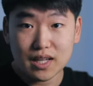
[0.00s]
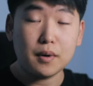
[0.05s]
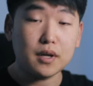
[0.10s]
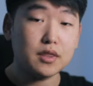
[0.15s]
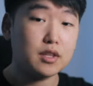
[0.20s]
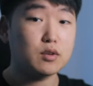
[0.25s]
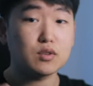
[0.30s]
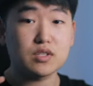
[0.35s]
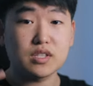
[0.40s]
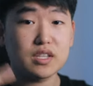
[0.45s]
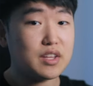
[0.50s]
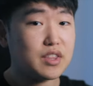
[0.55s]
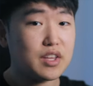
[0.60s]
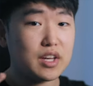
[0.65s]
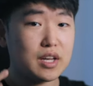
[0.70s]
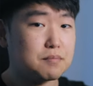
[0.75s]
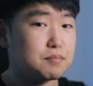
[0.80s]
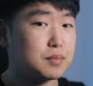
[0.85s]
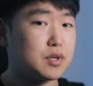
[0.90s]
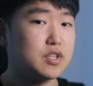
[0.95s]
But there was
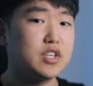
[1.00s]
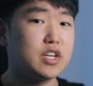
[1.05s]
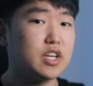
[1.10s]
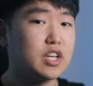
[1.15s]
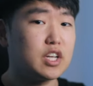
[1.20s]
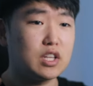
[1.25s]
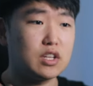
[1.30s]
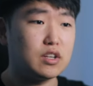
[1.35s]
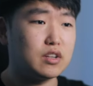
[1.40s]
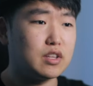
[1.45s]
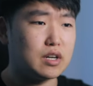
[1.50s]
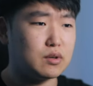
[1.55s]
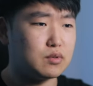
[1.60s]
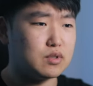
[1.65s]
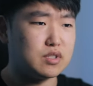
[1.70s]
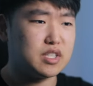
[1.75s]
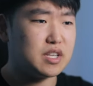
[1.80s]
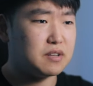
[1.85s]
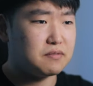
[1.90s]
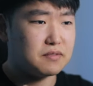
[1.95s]
nothing in particular that
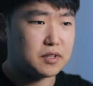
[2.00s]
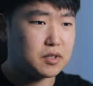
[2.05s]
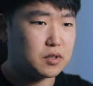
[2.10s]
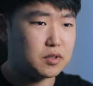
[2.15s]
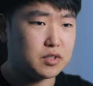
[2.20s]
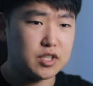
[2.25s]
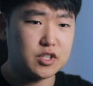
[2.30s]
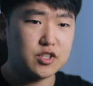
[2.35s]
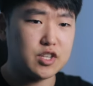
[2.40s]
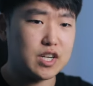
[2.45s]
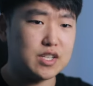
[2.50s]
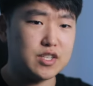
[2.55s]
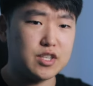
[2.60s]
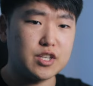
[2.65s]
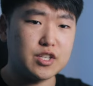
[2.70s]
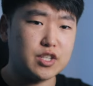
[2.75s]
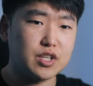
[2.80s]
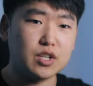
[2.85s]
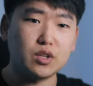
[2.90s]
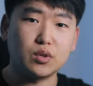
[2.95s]
was difficult to
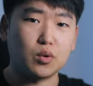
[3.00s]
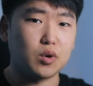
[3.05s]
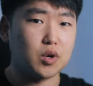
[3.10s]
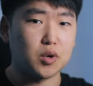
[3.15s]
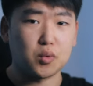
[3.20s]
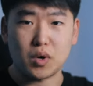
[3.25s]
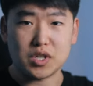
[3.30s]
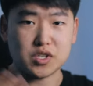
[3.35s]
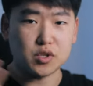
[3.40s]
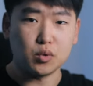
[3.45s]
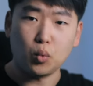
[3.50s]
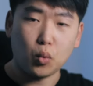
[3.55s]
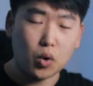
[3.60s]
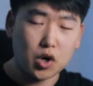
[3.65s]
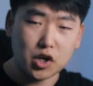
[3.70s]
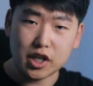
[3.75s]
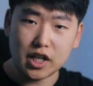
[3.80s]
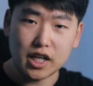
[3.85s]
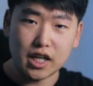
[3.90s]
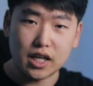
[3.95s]
transition or wasn't
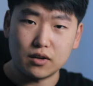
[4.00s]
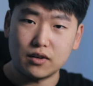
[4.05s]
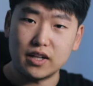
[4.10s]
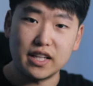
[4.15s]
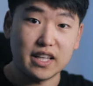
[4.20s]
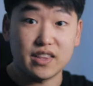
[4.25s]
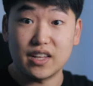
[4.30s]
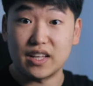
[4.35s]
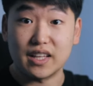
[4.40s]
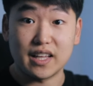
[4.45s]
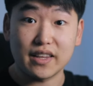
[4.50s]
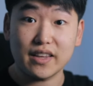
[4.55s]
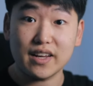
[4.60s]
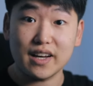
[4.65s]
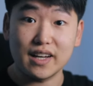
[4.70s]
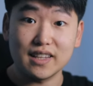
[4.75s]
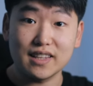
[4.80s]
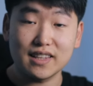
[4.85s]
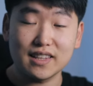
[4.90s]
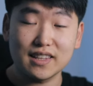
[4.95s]
working or anything like
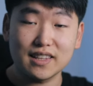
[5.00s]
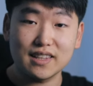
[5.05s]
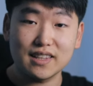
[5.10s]
that.